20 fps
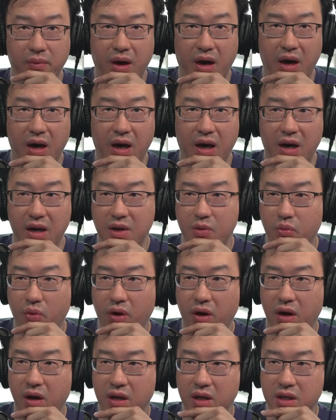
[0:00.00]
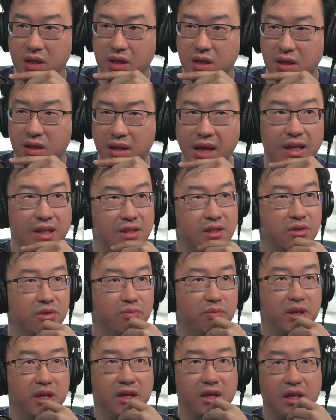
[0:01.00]
I want that to
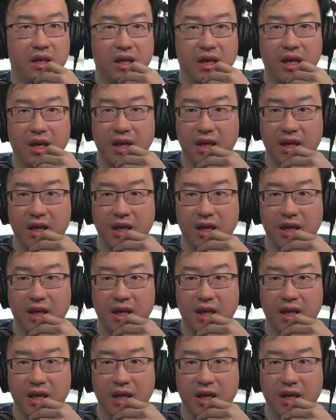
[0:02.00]
be